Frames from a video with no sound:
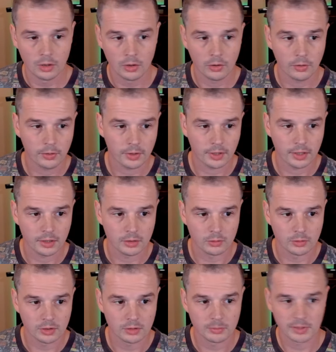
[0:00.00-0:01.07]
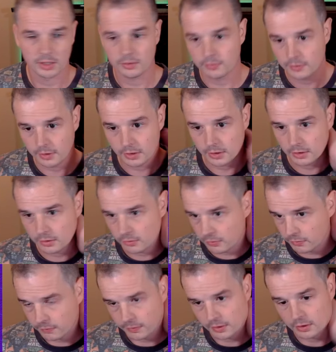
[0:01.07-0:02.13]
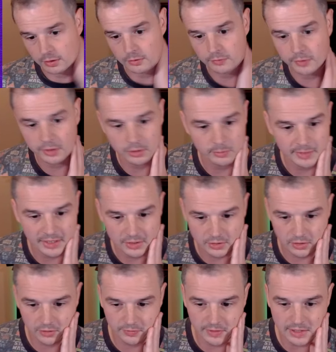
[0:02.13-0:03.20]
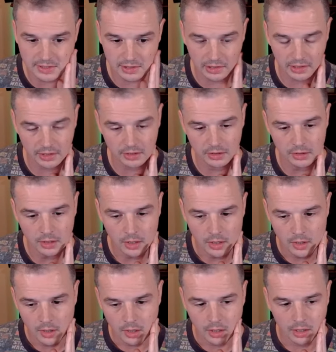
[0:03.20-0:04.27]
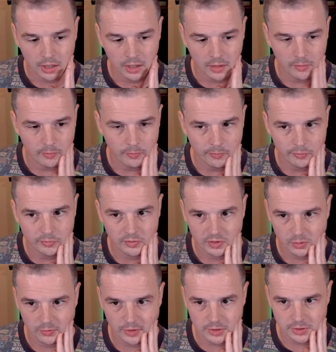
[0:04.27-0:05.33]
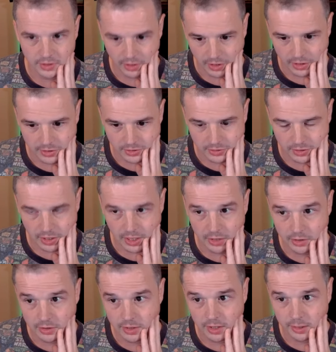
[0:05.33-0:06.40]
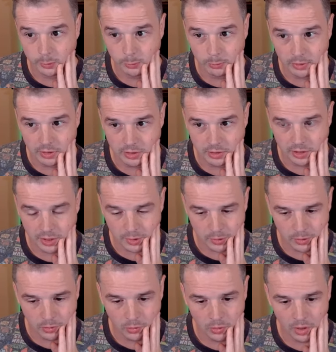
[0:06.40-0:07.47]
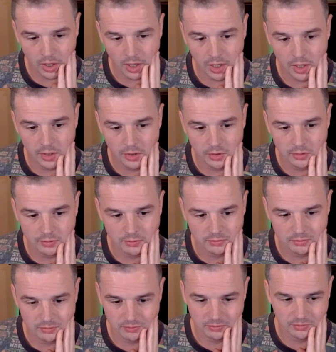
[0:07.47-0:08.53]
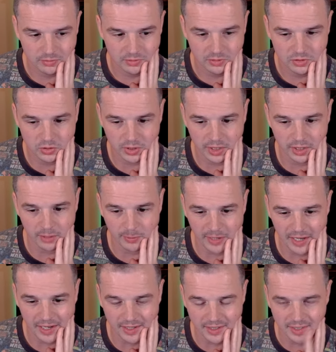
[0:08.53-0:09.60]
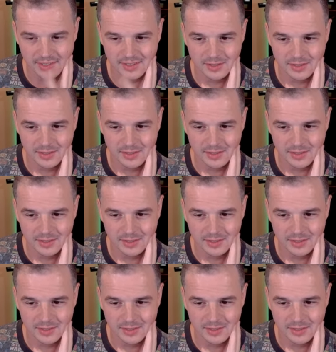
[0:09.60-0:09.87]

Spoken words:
Okay, welcome back for the 5th and final match of this league. So versing a Gigantha deck, we won the die roll. Dried Arbor Hand is